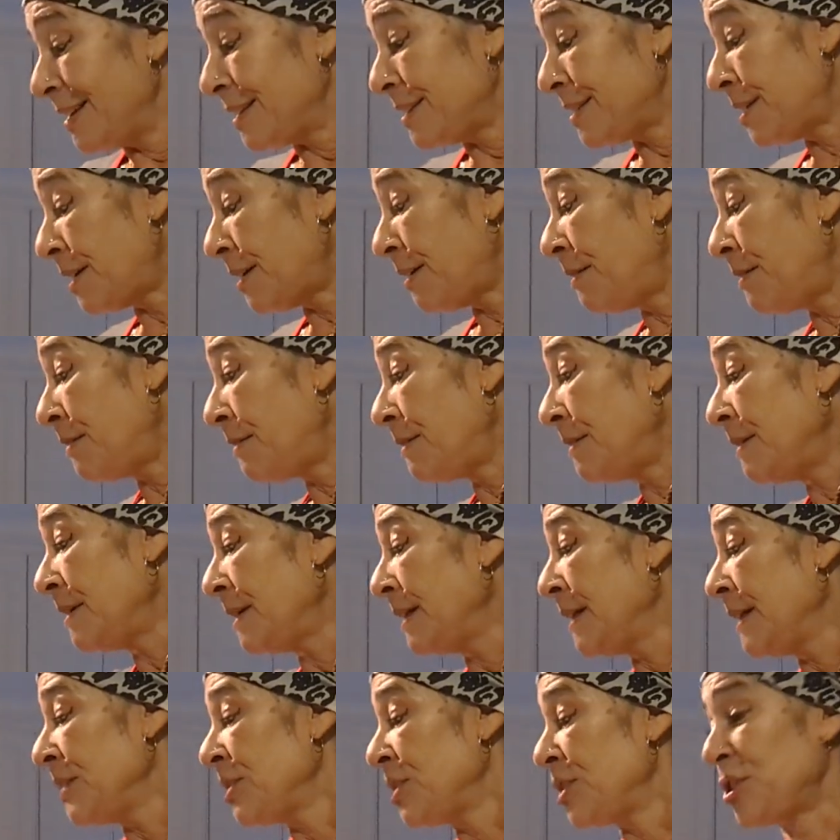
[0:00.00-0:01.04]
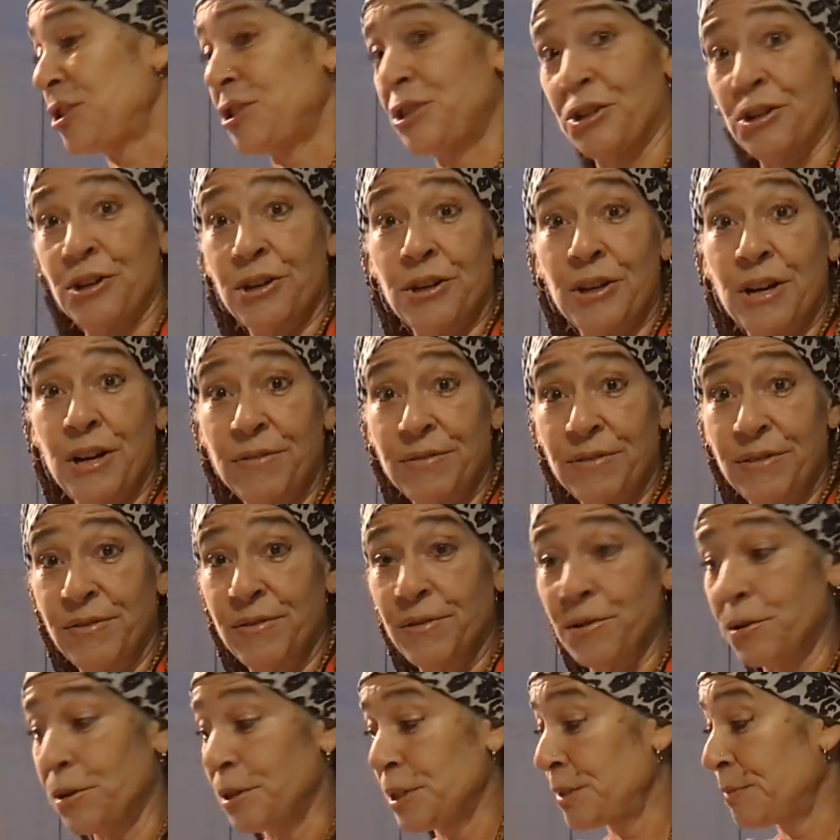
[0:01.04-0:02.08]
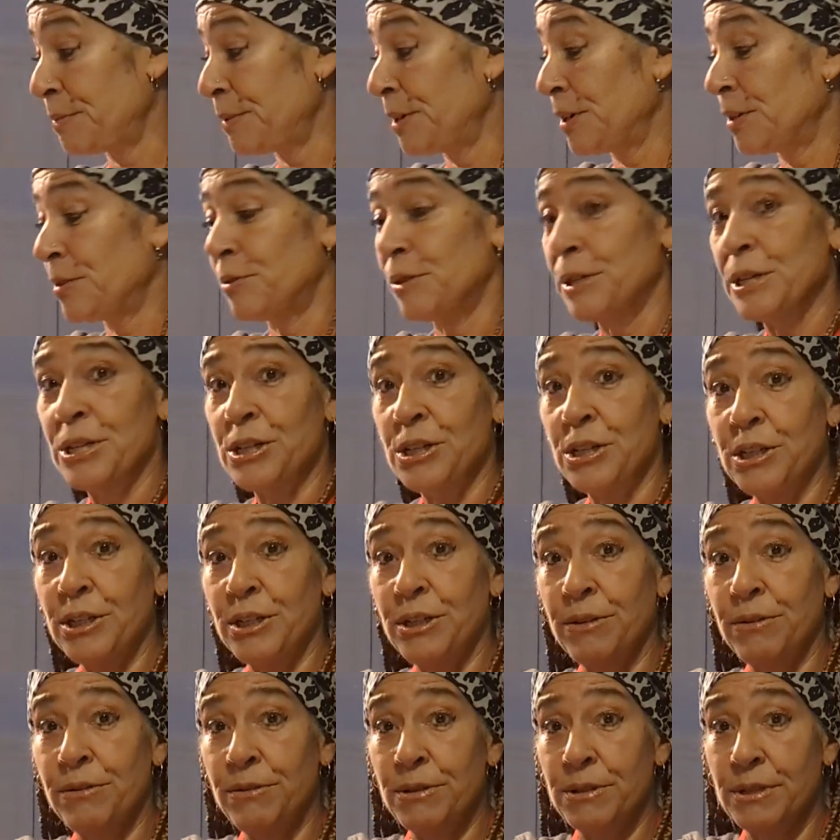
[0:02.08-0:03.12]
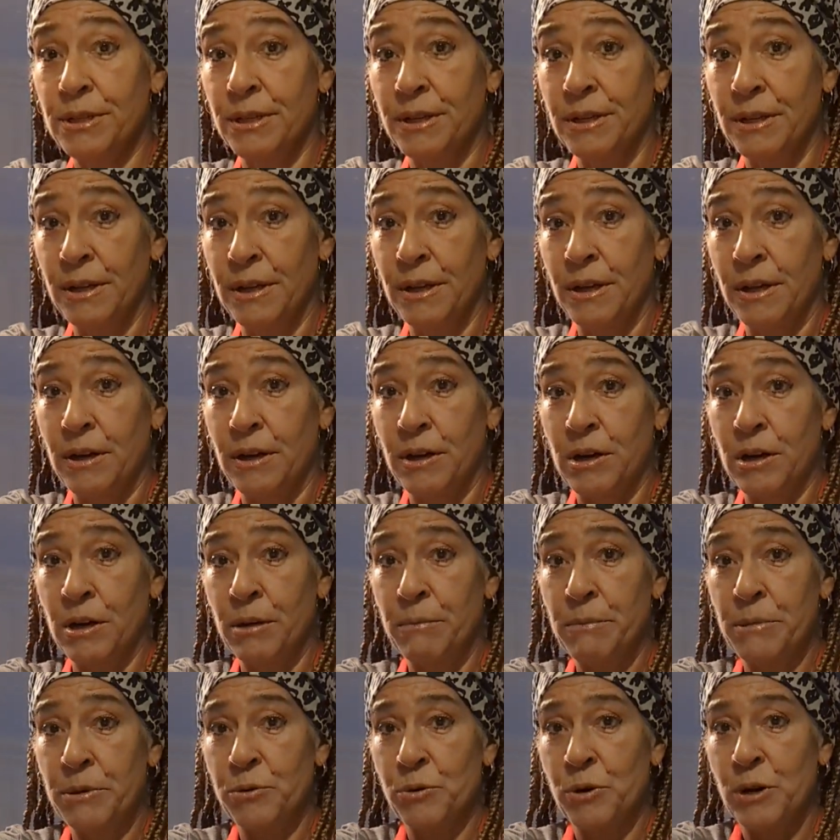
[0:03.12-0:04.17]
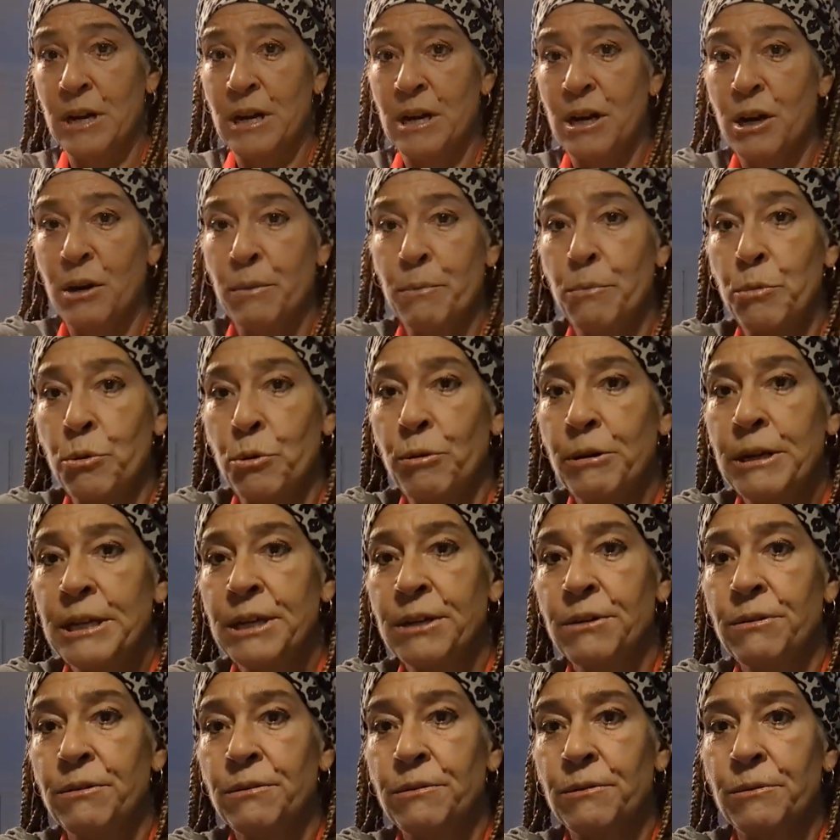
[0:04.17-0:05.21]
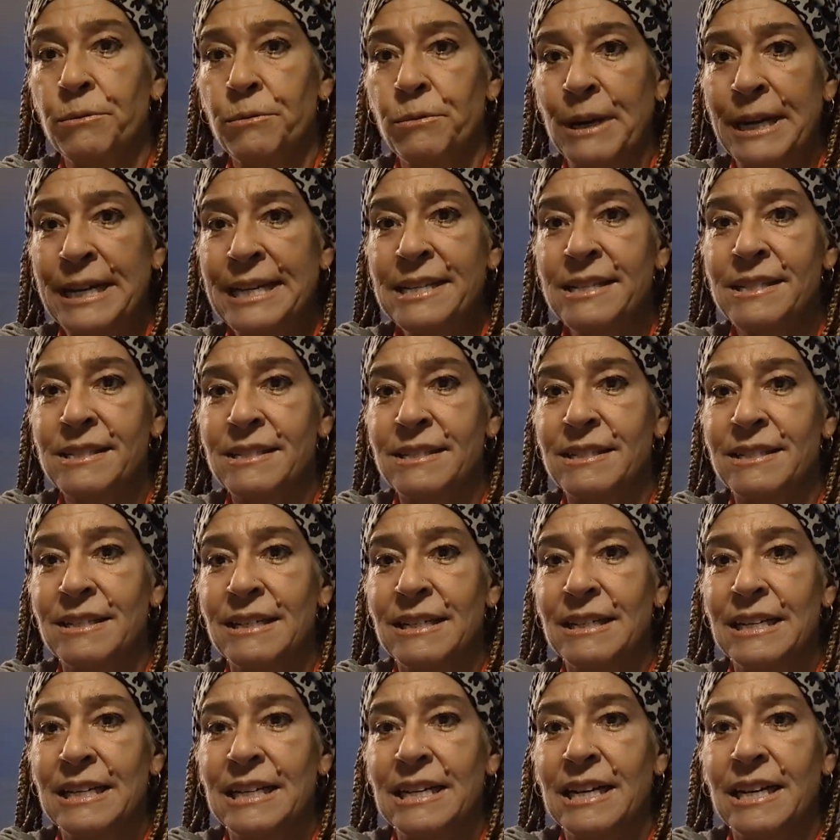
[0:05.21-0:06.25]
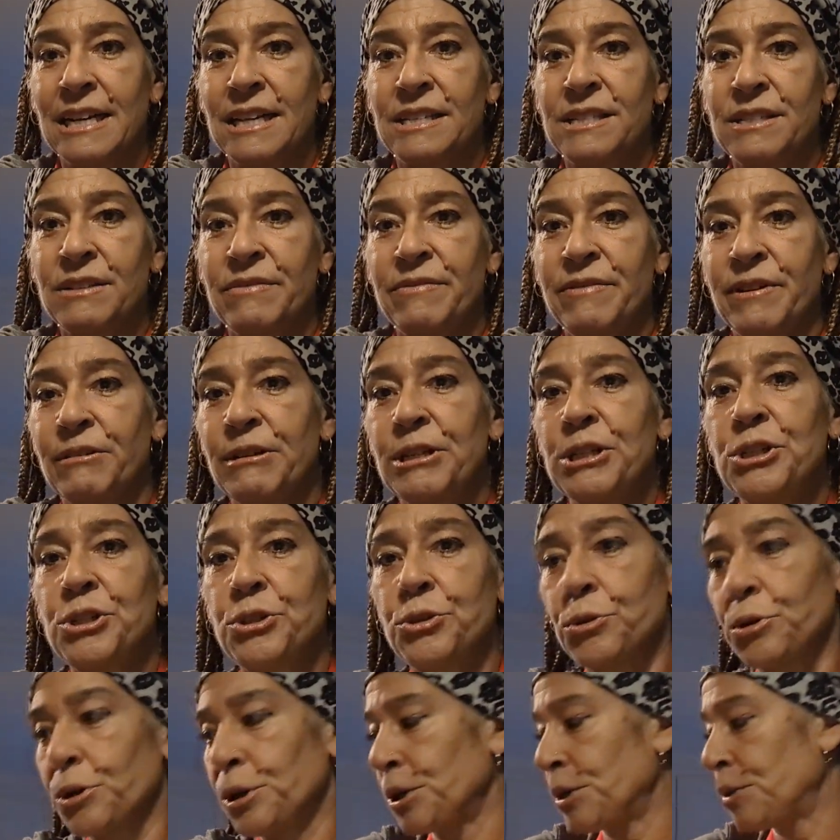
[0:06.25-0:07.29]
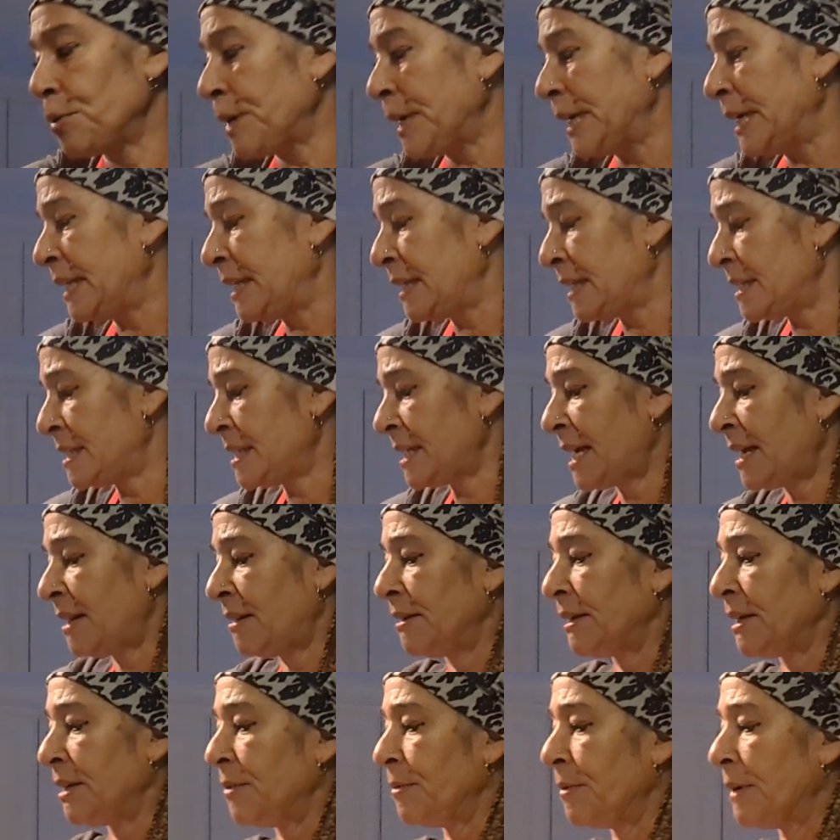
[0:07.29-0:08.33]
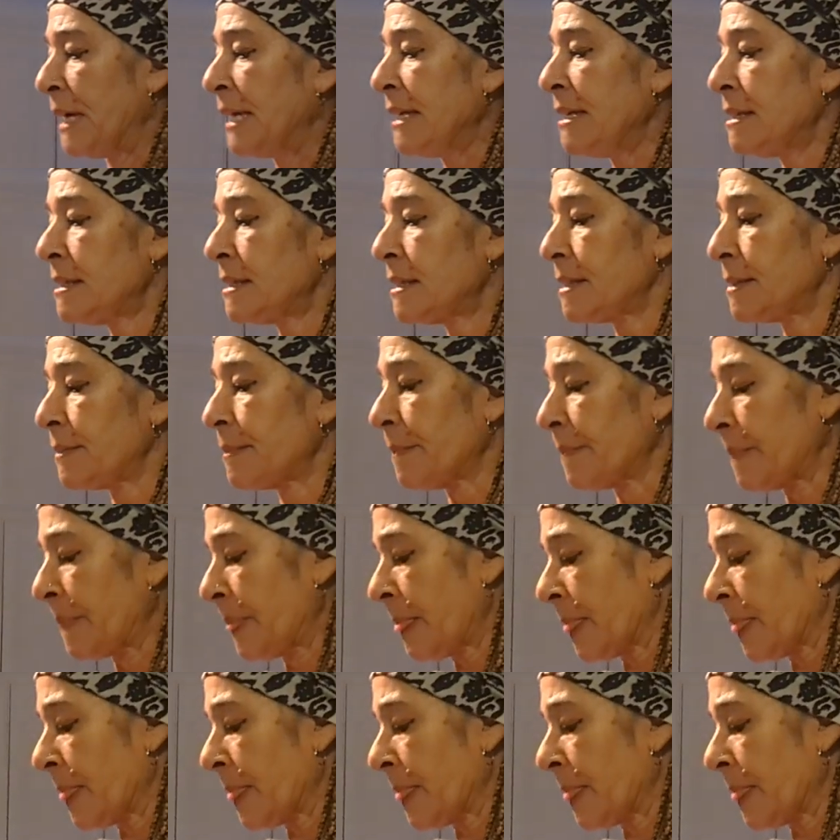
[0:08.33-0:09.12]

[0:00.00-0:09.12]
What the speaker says: So to start off, of course, we are going to use our arborio rice. It's a very short grain Italian rice.